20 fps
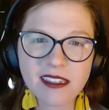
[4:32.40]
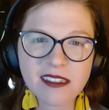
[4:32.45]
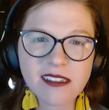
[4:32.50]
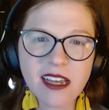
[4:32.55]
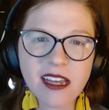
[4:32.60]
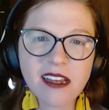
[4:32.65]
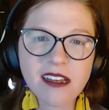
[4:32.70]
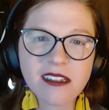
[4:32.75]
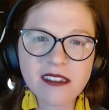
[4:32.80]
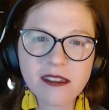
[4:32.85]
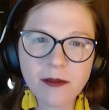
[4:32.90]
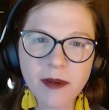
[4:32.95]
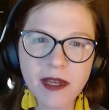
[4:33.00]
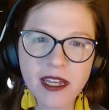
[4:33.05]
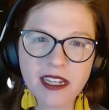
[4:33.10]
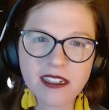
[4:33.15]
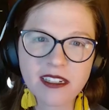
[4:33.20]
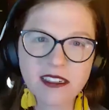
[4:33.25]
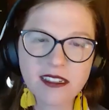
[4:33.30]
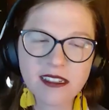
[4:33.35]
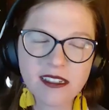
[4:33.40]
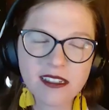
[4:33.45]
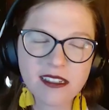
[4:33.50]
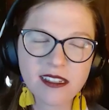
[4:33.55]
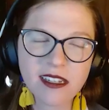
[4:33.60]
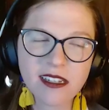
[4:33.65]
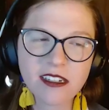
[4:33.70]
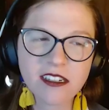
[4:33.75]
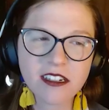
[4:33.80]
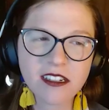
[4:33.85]
sales pitch is
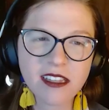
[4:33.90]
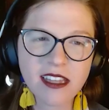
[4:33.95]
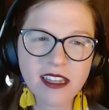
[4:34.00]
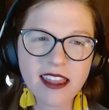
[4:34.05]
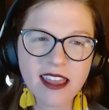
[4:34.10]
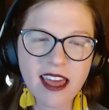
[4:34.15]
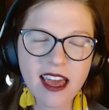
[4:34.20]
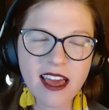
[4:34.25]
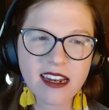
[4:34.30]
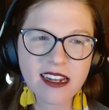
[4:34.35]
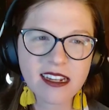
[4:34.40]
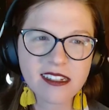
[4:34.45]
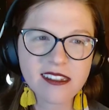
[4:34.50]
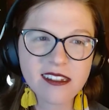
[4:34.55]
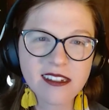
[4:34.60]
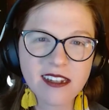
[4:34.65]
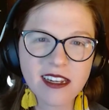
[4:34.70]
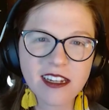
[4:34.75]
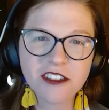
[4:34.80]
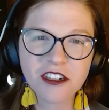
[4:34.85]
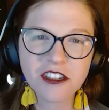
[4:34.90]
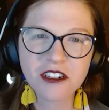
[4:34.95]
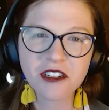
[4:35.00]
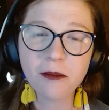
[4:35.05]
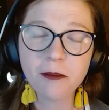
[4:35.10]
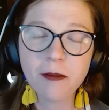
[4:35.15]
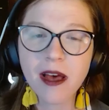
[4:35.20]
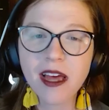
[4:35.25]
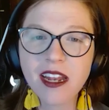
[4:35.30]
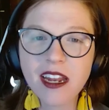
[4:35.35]
essentially that it's
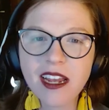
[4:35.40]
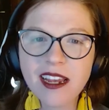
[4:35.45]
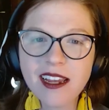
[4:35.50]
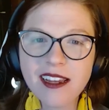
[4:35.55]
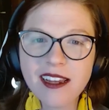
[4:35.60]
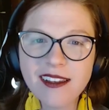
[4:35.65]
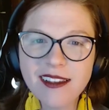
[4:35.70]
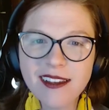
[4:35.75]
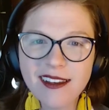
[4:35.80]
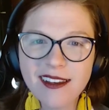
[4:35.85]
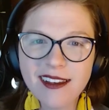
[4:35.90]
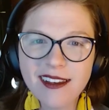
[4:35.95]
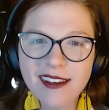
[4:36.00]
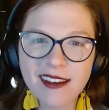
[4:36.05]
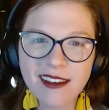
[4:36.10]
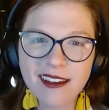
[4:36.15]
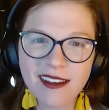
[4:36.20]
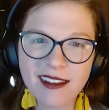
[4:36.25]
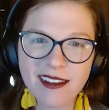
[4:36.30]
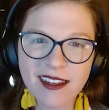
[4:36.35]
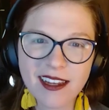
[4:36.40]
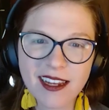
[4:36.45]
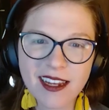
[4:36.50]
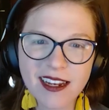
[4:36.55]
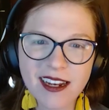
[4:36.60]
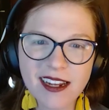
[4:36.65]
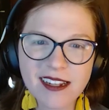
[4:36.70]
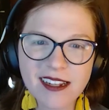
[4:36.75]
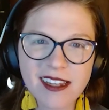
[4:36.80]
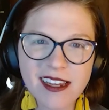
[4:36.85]
digital money.
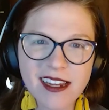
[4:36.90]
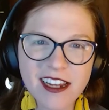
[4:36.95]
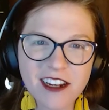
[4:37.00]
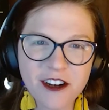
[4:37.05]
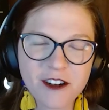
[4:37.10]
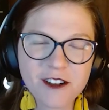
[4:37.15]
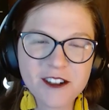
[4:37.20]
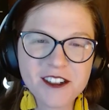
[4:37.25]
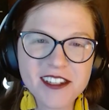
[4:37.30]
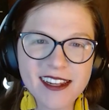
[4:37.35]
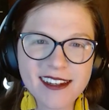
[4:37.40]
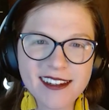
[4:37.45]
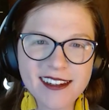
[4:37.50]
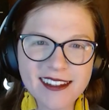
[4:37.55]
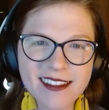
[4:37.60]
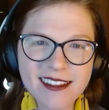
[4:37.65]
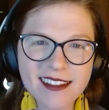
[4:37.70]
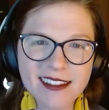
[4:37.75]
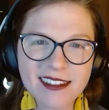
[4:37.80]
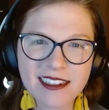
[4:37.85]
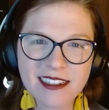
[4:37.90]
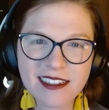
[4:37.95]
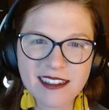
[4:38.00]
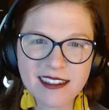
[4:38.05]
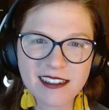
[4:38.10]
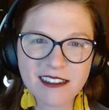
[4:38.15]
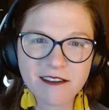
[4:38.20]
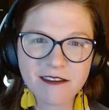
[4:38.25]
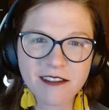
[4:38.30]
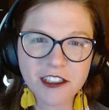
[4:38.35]
And as I understand it,
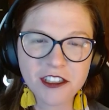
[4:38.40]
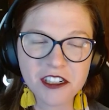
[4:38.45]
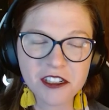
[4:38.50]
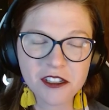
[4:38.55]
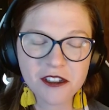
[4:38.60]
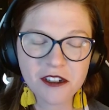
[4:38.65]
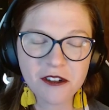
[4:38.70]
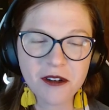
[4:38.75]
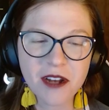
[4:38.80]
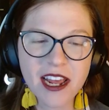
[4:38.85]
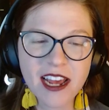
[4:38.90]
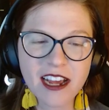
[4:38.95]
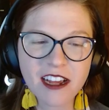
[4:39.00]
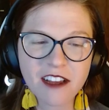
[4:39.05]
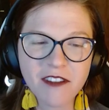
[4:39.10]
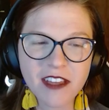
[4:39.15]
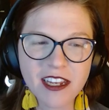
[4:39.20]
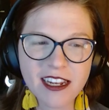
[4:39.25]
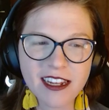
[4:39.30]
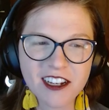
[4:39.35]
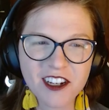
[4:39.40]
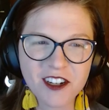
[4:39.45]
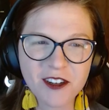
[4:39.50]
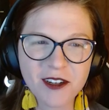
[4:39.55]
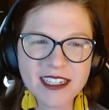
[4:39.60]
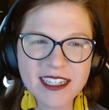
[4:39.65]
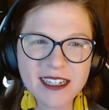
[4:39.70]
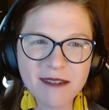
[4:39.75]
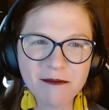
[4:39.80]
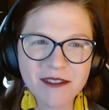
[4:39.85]
the Rishi Sunak video
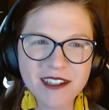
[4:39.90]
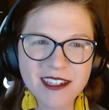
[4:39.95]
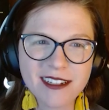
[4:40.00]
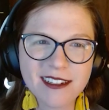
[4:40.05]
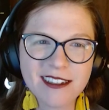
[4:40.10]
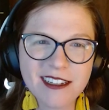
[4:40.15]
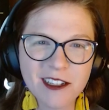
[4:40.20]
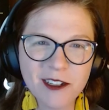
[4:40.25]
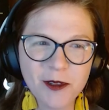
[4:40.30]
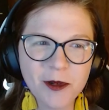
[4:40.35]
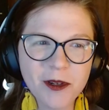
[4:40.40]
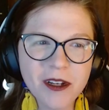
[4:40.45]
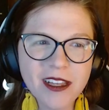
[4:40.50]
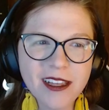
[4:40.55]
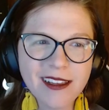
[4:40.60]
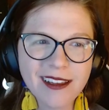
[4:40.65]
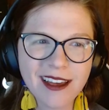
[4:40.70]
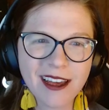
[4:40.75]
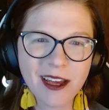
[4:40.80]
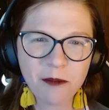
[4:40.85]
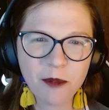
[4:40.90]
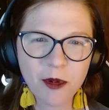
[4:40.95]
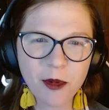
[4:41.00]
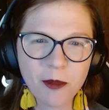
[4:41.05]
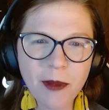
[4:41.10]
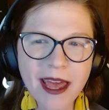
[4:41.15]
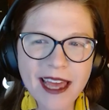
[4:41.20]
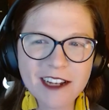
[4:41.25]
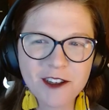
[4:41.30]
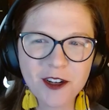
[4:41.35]
attempted to
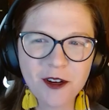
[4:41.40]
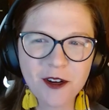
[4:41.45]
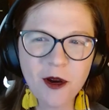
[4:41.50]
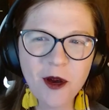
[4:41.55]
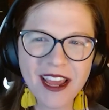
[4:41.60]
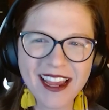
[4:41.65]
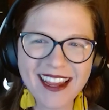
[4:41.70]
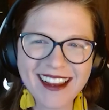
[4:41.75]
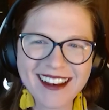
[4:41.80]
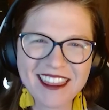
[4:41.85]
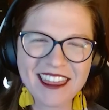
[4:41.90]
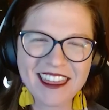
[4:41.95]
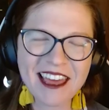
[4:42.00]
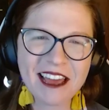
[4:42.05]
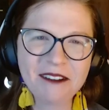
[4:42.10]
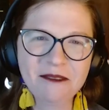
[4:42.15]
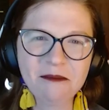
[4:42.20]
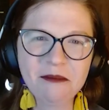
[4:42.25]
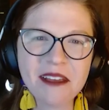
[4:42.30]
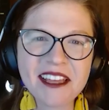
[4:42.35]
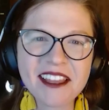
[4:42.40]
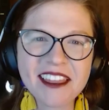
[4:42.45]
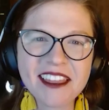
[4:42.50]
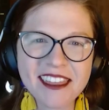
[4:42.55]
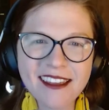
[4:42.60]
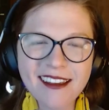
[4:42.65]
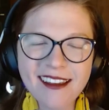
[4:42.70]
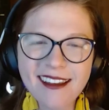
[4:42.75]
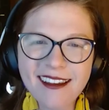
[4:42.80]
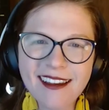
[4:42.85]
perpetuate that myth.
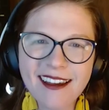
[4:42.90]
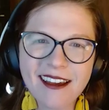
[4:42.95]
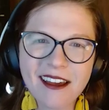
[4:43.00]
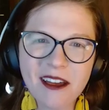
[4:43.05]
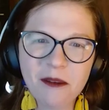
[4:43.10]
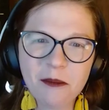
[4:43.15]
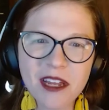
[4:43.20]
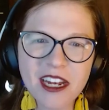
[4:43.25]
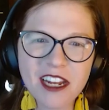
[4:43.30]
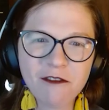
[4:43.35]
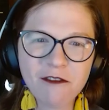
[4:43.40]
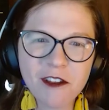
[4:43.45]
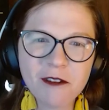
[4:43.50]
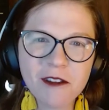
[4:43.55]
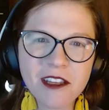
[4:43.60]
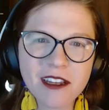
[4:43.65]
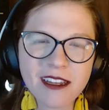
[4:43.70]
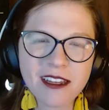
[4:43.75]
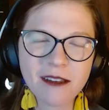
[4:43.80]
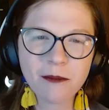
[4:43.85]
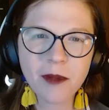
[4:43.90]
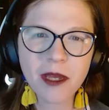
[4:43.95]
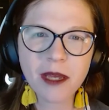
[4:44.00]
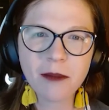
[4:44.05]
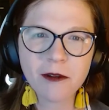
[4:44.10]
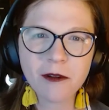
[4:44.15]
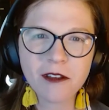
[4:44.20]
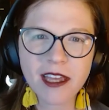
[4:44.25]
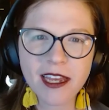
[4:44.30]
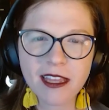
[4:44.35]
But if you look at
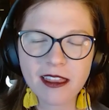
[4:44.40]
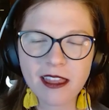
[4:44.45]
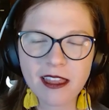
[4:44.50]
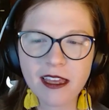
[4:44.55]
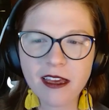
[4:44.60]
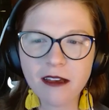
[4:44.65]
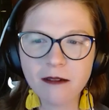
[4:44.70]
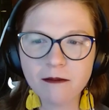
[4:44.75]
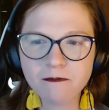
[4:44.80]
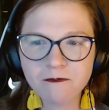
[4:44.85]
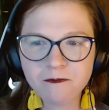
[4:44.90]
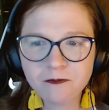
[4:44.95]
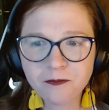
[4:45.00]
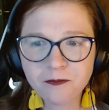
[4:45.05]
people like the